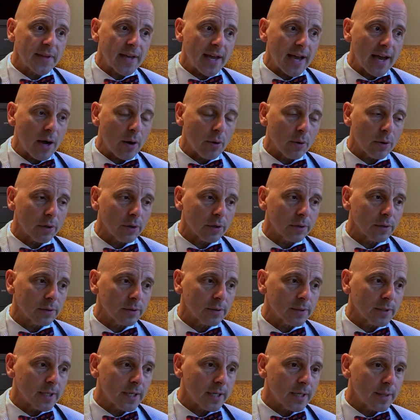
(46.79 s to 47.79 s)

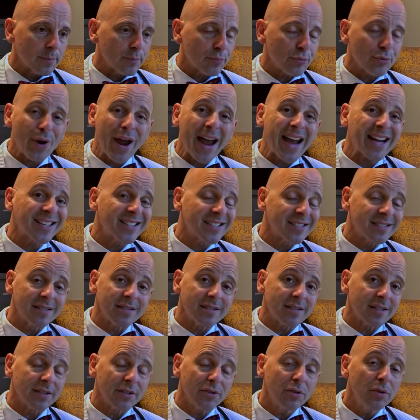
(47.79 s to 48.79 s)
our
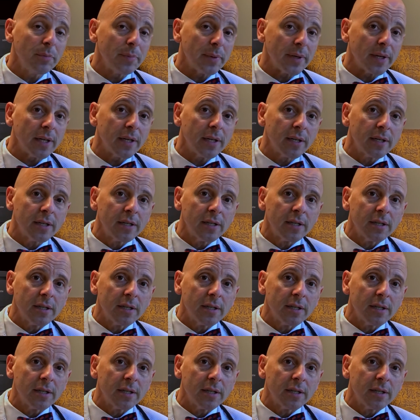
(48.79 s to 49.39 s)
practices a little bit